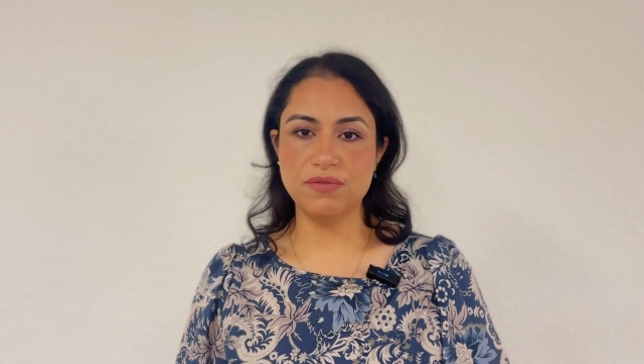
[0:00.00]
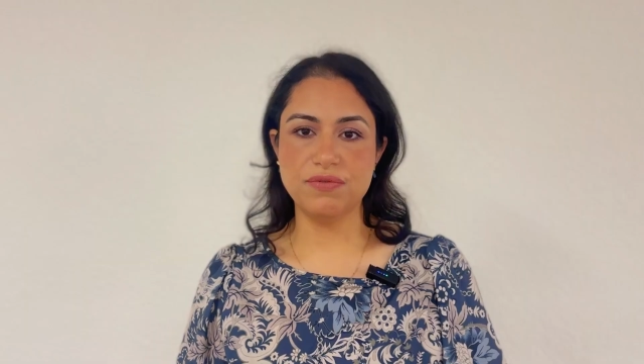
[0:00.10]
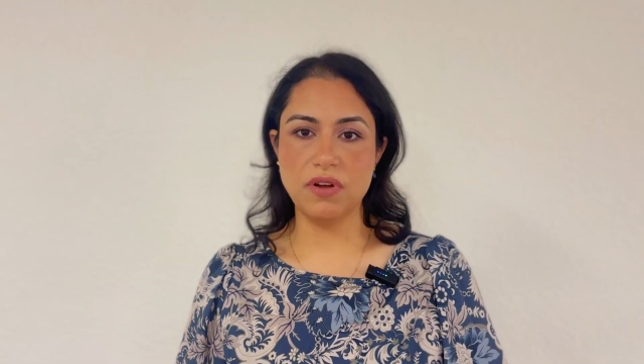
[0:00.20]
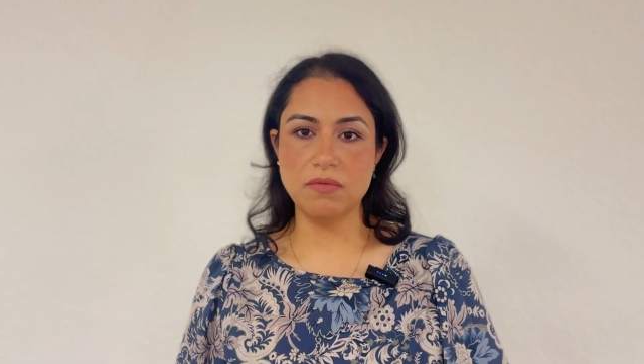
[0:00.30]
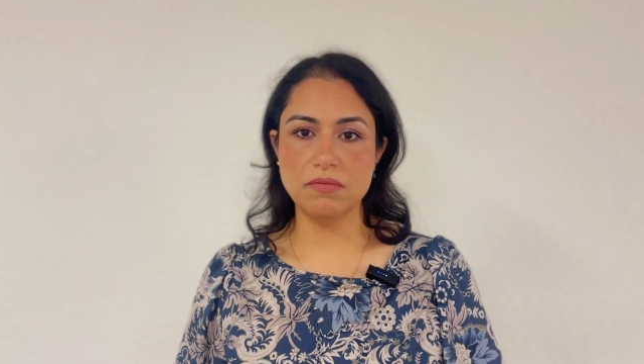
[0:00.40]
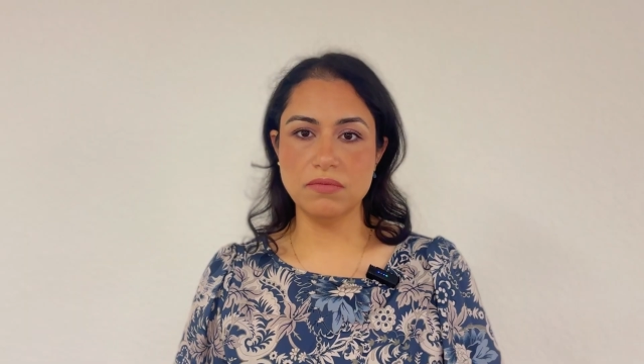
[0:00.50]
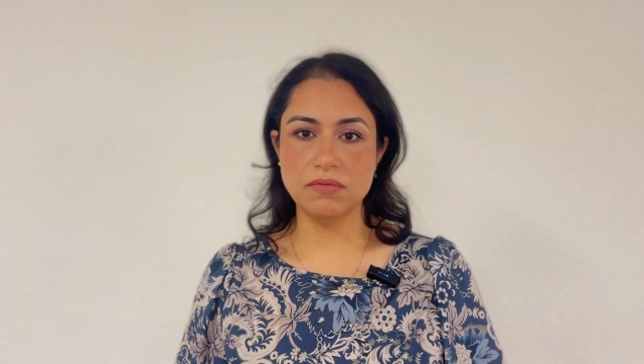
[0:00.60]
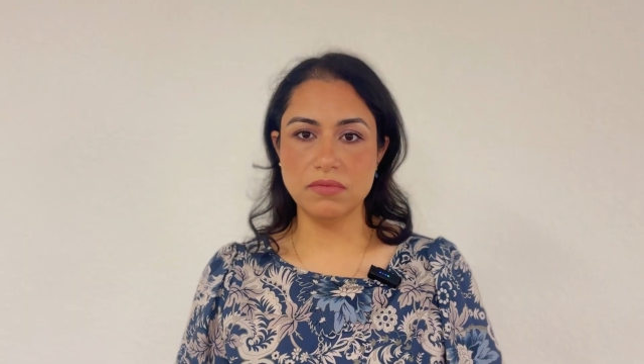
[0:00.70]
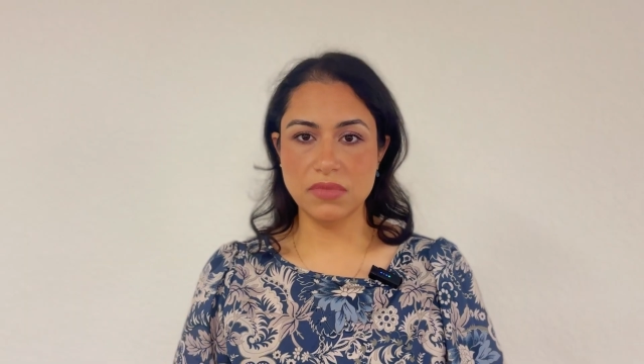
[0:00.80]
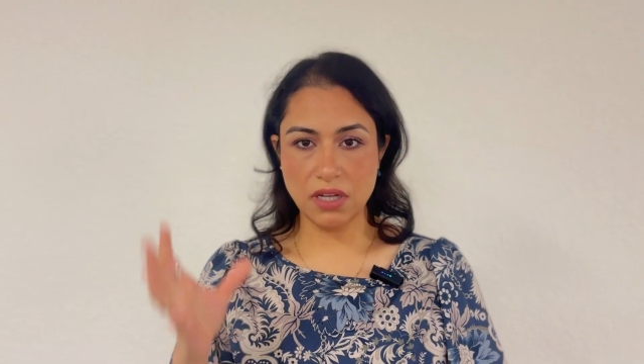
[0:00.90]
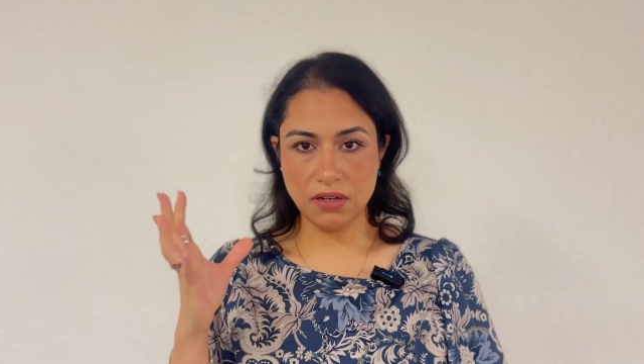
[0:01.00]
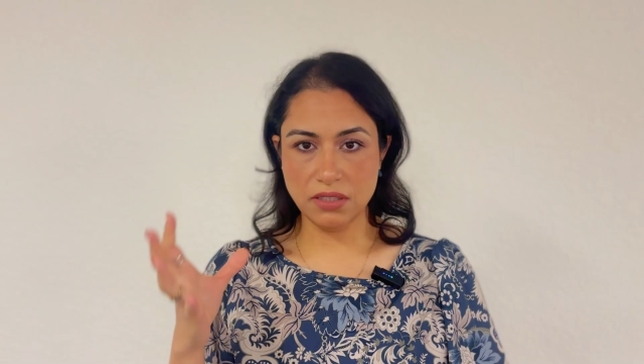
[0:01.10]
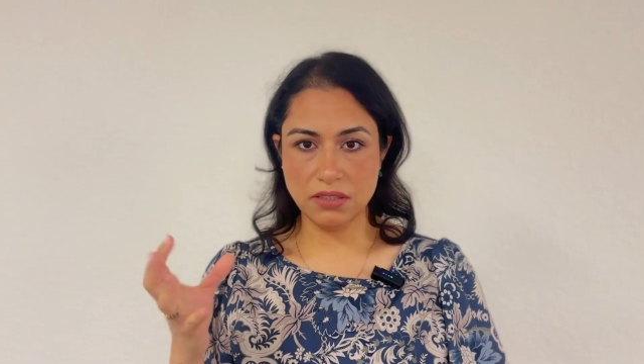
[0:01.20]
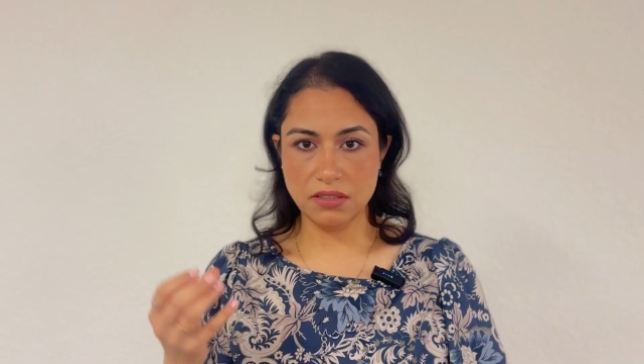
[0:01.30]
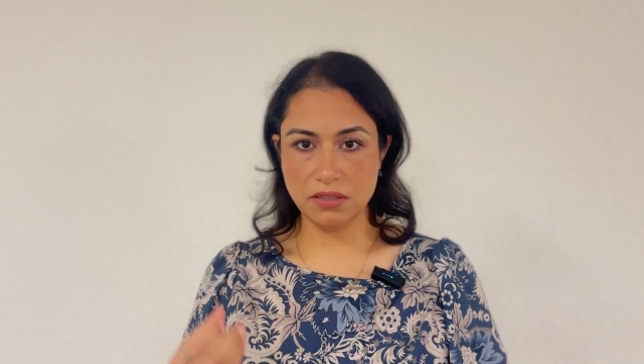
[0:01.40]
from the
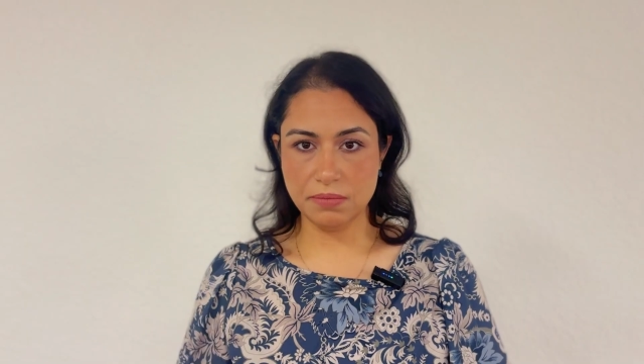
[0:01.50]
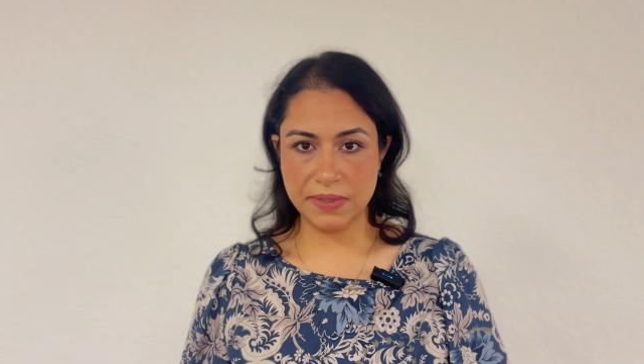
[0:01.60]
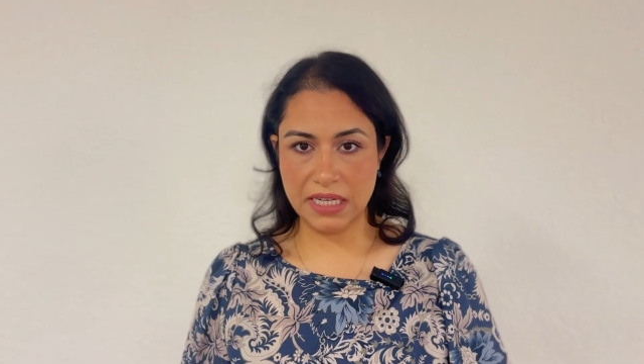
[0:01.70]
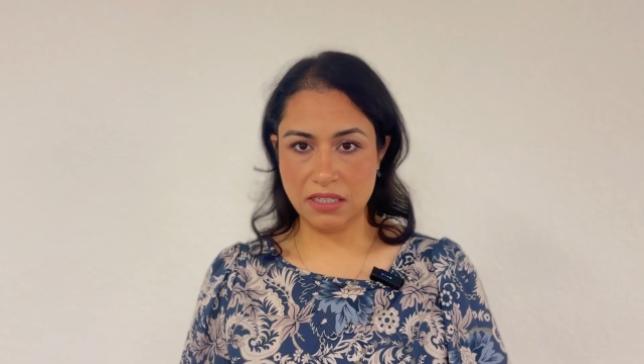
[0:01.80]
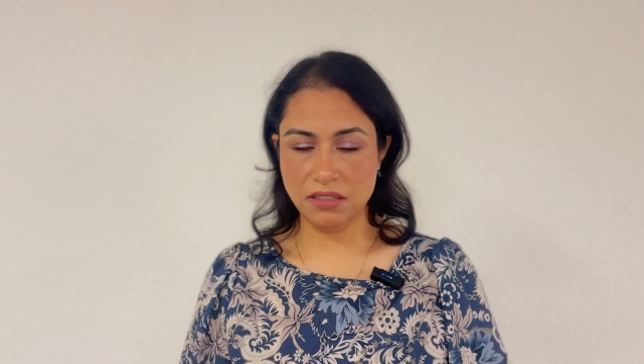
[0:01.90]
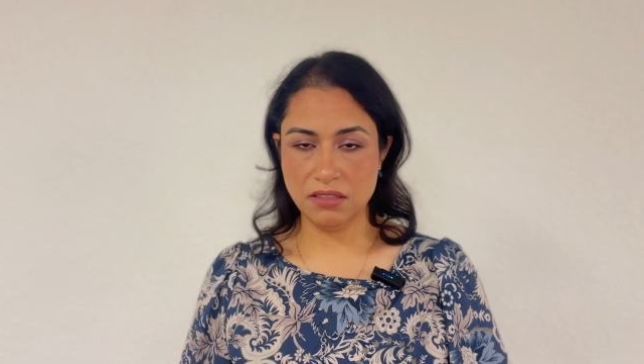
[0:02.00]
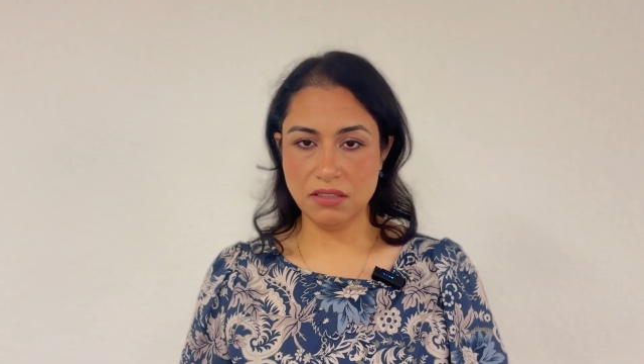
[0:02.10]
heart, the brain,